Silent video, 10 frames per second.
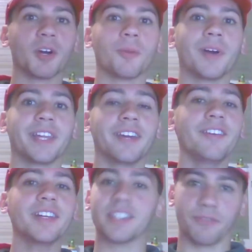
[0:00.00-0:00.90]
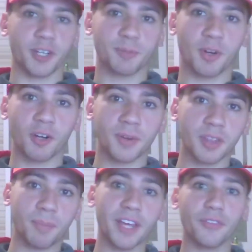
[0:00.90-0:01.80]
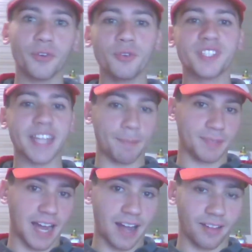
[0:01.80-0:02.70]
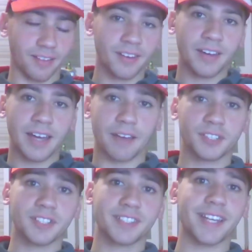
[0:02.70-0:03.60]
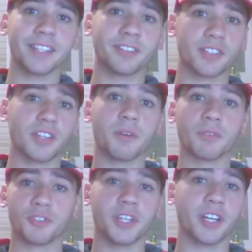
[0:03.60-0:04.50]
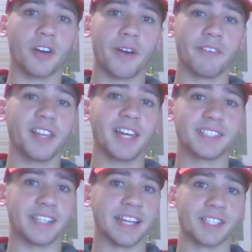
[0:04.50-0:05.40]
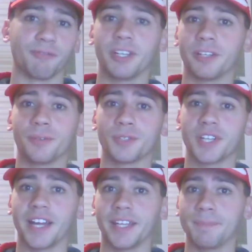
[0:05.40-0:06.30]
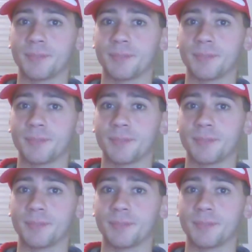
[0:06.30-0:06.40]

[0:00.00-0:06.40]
Pokemon here is the first Pokemon of the playthrough, Sceptile. After deciding to start with Trico, I realized it has a really cool shiny,